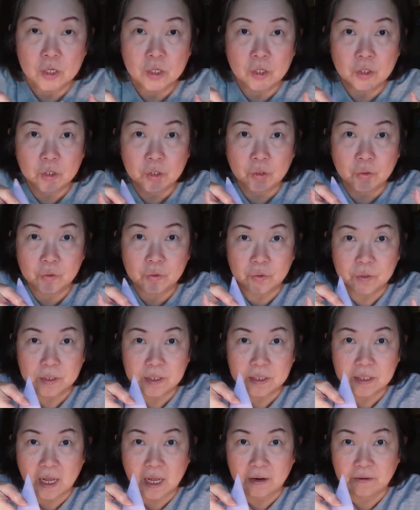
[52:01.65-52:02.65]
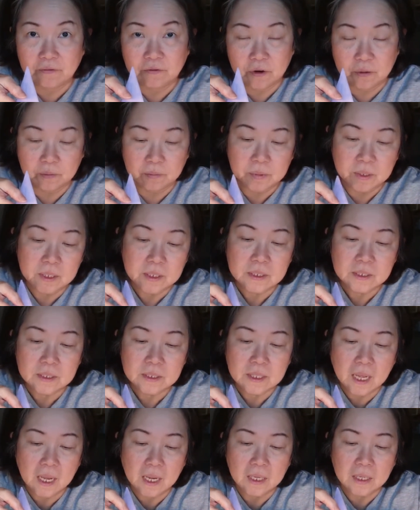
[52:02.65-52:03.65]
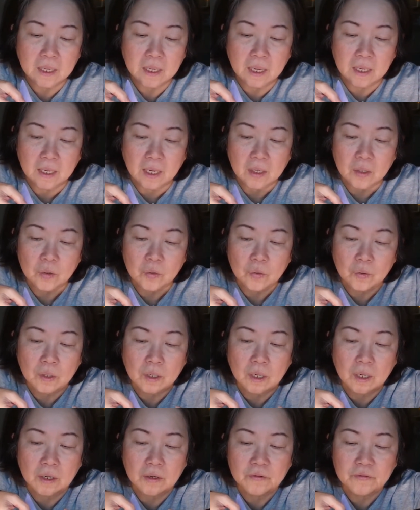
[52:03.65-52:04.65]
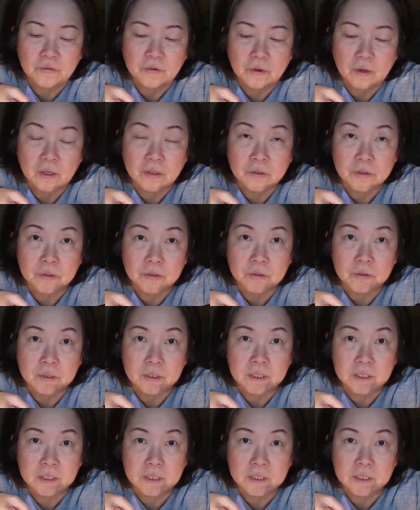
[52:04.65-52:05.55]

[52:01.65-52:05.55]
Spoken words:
So you start from this side and then you curve onto this